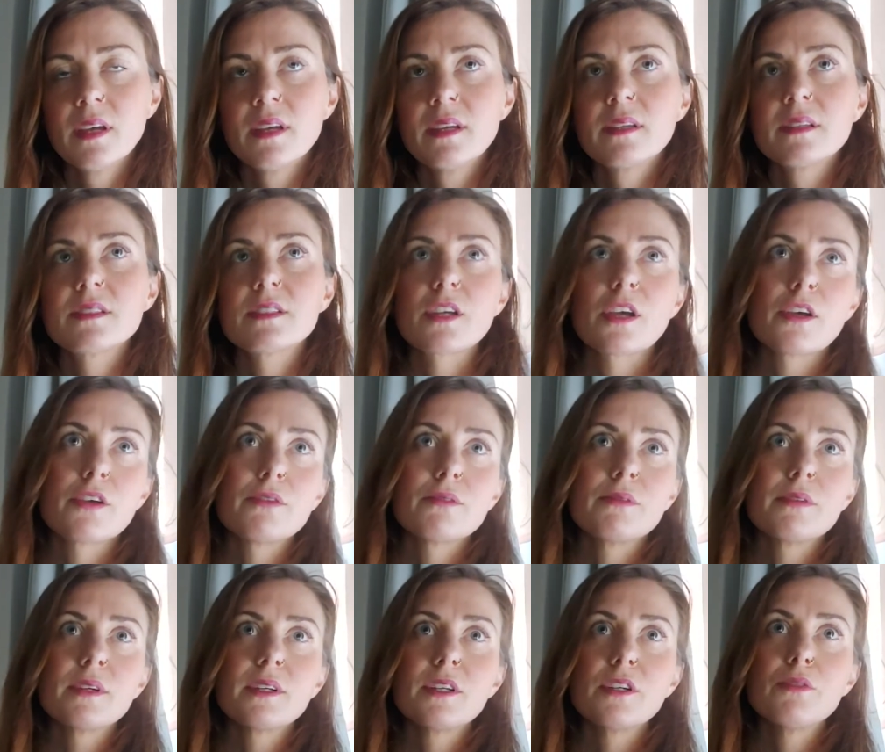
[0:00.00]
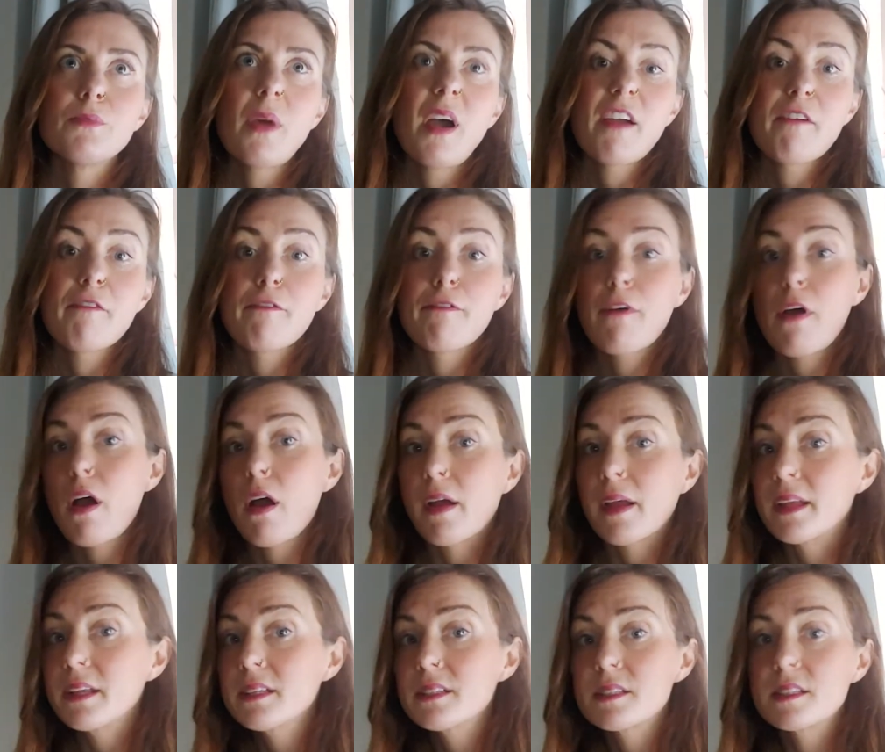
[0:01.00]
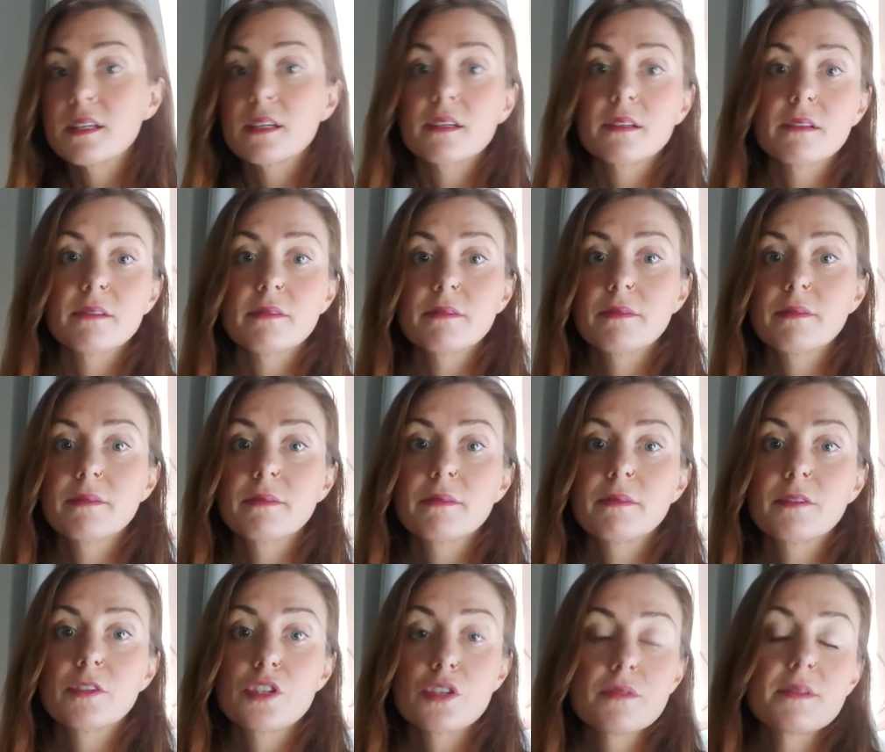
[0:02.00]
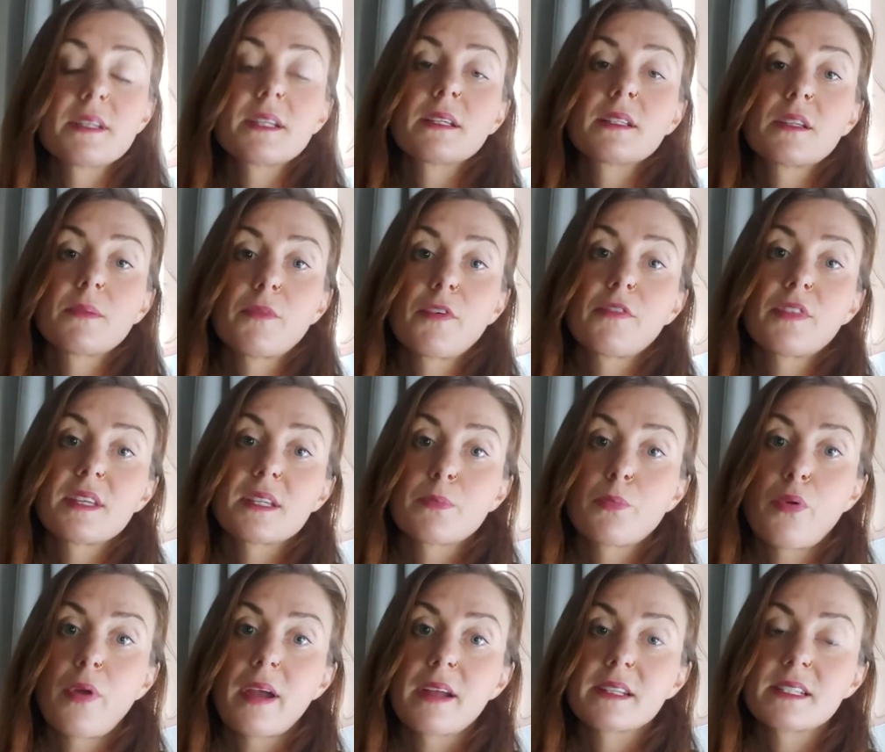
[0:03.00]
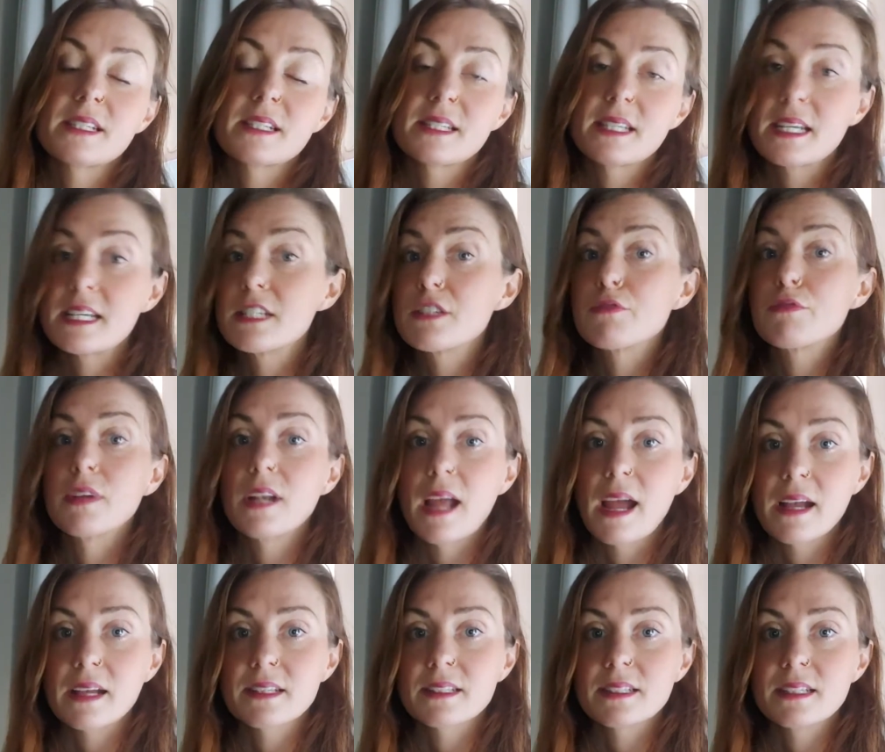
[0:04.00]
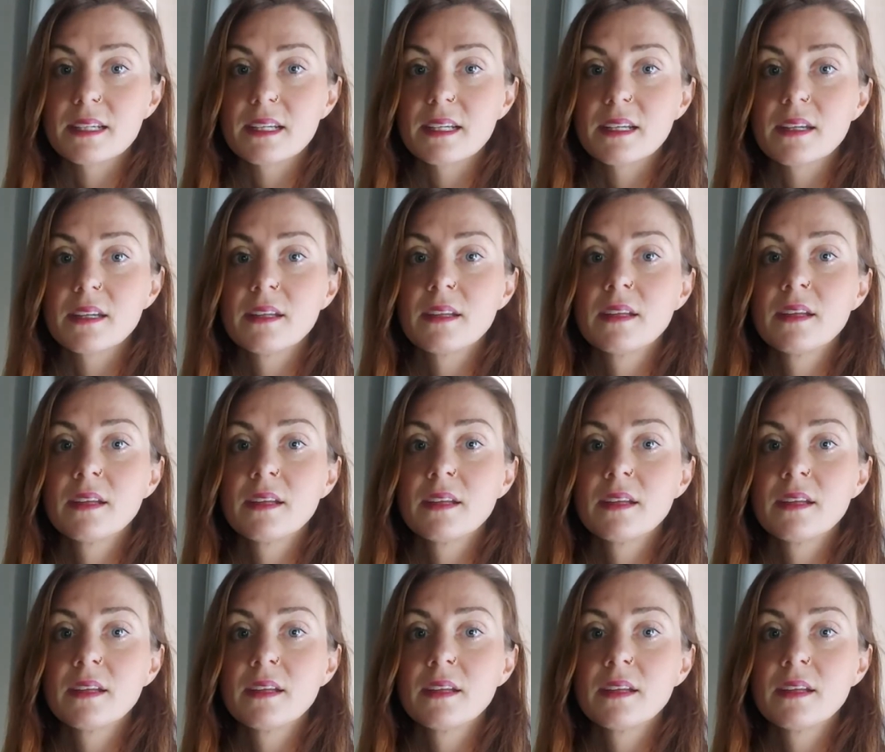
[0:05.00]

So you might find that doing some of this practice is relaxing,